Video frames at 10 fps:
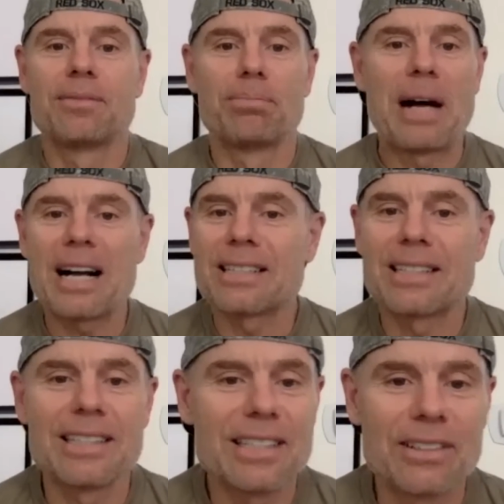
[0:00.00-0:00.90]
Box
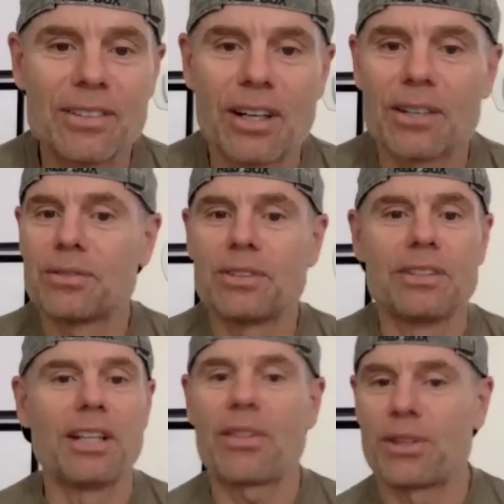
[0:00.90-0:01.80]
isn't
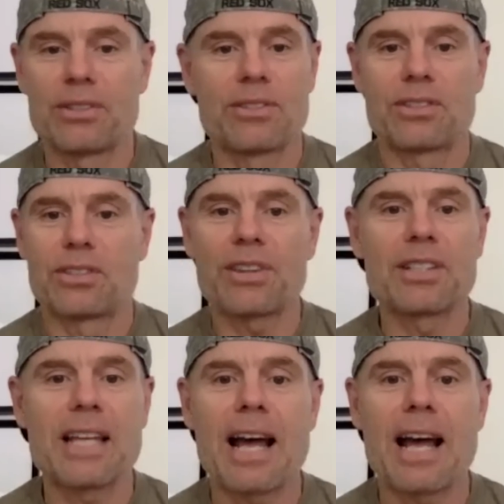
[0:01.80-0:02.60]
nothing's